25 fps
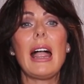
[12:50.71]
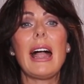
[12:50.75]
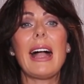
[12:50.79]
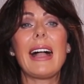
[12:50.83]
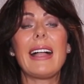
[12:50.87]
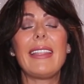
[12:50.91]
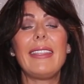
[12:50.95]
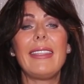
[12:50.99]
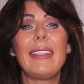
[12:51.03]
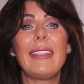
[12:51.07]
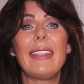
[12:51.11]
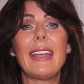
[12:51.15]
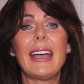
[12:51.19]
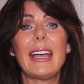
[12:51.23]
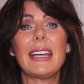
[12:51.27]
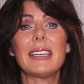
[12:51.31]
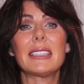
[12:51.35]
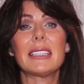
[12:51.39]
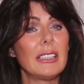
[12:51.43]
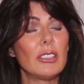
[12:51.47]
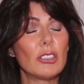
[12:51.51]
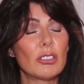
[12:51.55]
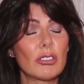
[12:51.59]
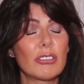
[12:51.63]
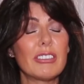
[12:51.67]
and that
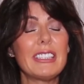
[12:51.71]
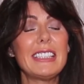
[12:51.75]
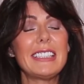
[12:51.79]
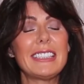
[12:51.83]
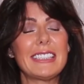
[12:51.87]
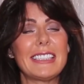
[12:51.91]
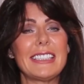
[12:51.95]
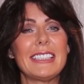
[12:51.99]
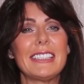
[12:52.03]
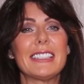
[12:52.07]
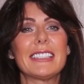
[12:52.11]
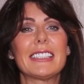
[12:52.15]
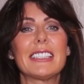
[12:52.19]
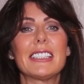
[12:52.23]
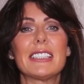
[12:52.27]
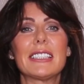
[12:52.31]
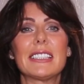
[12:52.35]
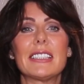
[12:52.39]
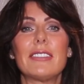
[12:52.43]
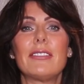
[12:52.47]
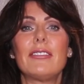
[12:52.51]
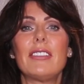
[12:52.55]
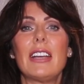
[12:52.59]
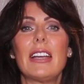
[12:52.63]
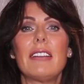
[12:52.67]
increases the
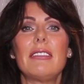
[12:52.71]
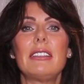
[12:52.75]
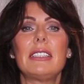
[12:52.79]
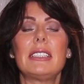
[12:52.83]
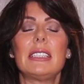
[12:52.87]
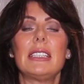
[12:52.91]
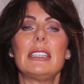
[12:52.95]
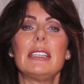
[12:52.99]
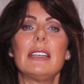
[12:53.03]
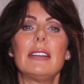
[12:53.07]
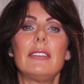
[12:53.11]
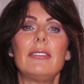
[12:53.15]
severity